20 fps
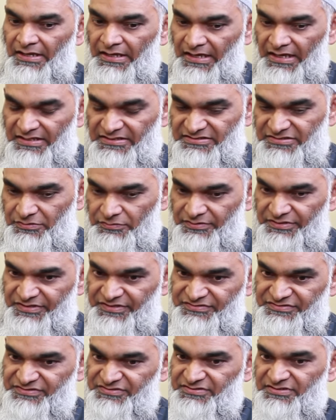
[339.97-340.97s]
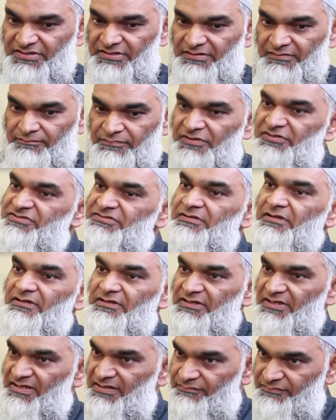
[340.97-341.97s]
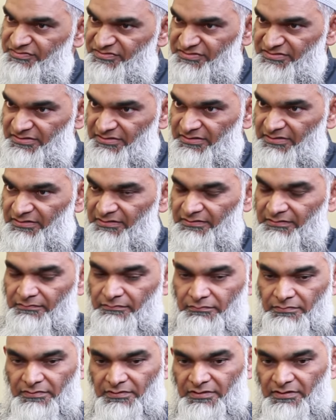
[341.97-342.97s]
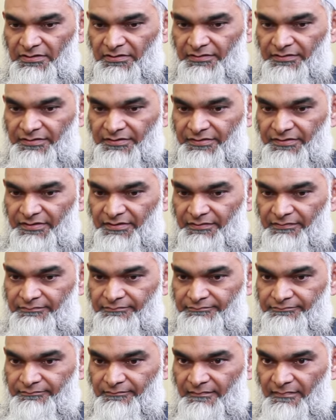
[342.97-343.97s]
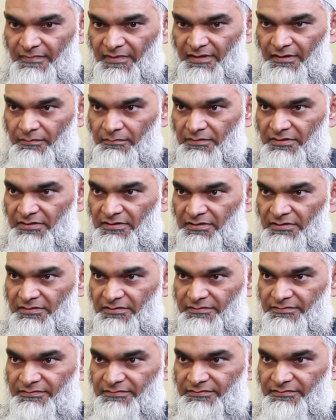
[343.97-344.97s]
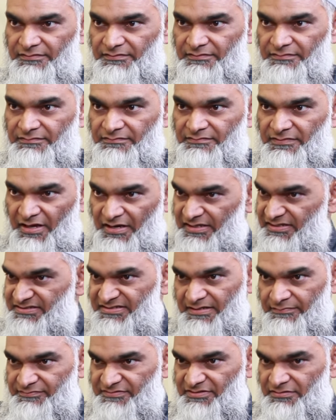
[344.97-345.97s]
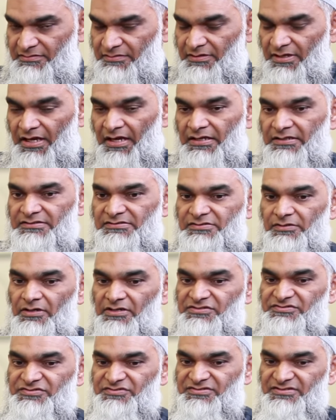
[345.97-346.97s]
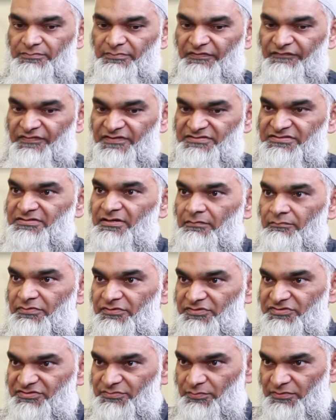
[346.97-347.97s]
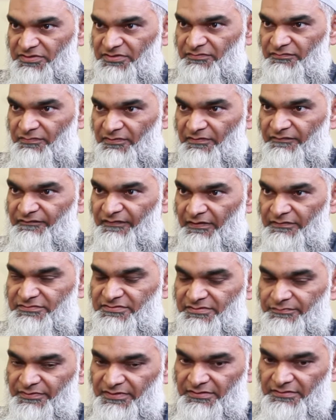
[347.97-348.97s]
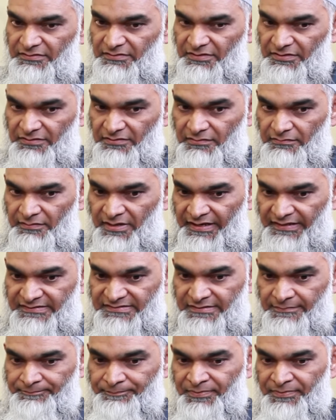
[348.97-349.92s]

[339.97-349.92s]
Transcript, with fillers: And so his uh, personal claims uh, were. Um, were not accepted, and also some of his numbers were, were found to be incorrect.